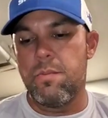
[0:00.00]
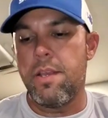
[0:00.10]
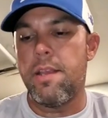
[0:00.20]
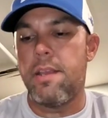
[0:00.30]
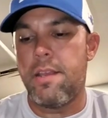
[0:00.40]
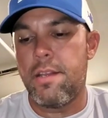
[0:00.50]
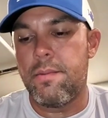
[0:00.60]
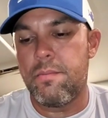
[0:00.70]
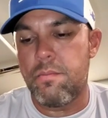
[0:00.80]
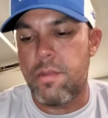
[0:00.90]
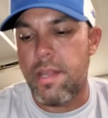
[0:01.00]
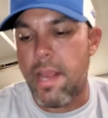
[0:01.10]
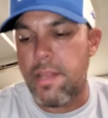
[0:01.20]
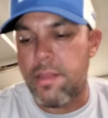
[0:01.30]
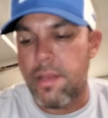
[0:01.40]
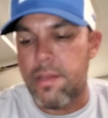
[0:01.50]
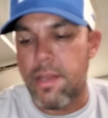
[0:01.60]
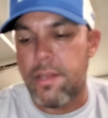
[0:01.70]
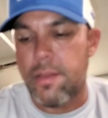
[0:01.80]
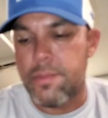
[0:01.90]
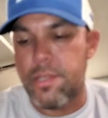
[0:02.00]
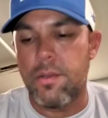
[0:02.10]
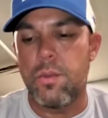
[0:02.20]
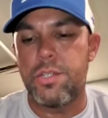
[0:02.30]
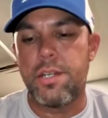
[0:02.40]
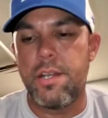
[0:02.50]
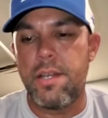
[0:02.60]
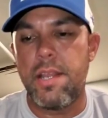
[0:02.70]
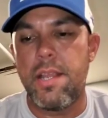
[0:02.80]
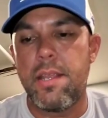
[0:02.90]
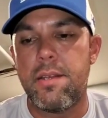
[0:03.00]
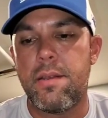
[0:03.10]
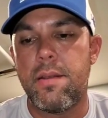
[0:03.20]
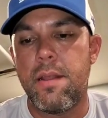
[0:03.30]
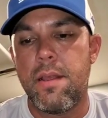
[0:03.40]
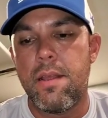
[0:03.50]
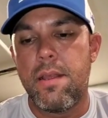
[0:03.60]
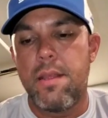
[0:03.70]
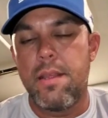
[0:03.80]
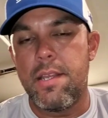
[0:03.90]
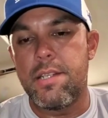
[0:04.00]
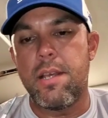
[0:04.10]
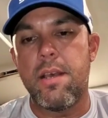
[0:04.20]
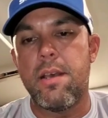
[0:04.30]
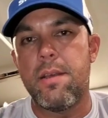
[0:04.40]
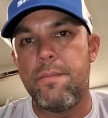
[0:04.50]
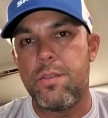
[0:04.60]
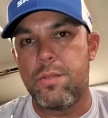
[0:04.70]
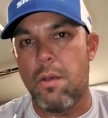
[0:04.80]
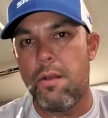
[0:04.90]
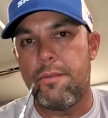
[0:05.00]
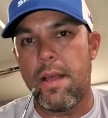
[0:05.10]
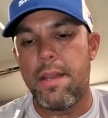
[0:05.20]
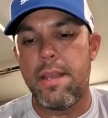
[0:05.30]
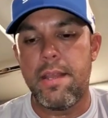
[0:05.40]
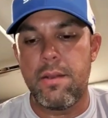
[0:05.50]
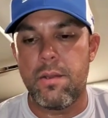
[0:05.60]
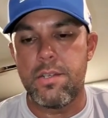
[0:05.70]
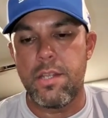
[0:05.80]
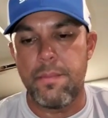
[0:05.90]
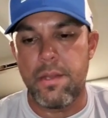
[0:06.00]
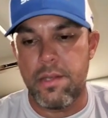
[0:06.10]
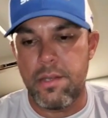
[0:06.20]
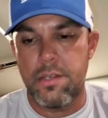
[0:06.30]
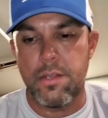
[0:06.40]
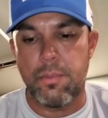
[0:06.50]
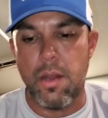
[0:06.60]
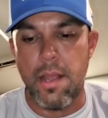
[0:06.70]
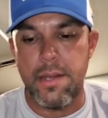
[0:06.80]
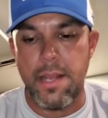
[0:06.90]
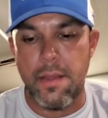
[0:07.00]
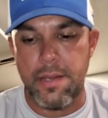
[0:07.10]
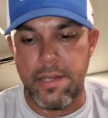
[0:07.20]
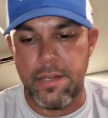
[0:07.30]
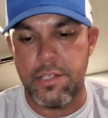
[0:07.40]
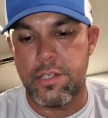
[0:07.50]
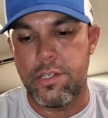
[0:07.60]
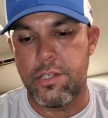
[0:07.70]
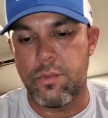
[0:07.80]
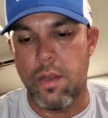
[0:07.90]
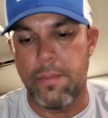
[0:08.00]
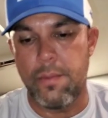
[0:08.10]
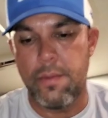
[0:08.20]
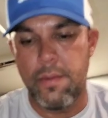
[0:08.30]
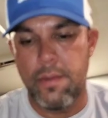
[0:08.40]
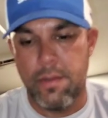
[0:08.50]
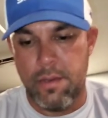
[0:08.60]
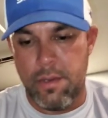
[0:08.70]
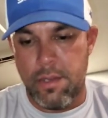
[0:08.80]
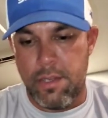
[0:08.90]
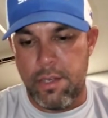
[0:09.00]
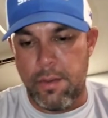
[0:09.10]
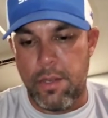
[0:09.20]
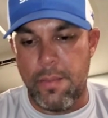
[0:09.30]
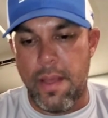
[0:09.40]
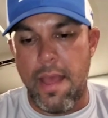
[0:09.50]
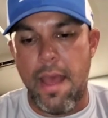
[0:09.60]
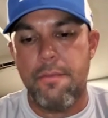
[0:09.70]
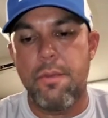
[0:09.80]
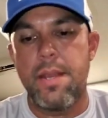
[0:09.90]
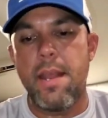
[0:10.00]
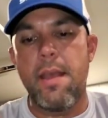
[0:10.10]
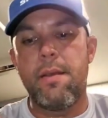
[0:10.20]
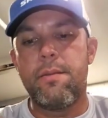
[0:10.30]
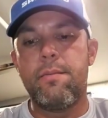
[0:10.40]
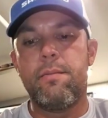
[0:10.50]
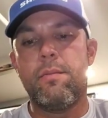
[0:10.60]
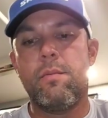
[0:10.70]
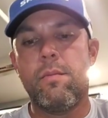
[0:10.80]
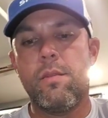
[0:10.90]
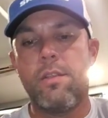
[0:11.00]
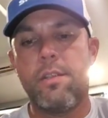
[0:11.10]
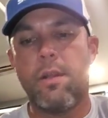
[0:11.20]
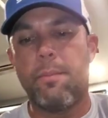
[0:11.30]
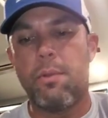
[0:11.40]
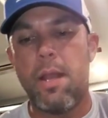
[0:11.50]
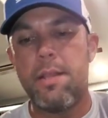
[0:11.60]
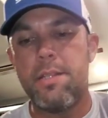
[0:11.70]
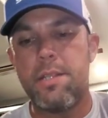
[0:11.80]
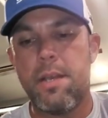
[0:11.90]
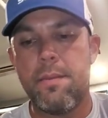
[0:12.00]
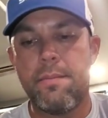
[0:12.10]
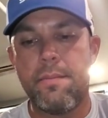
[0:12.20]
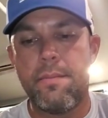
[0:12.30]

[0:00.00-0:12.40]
it ate the nut up. So what you're going to need is a small flathead or something to pry it down in here. It's just rubber. You're going to go about halfway down. You're going to pry this up.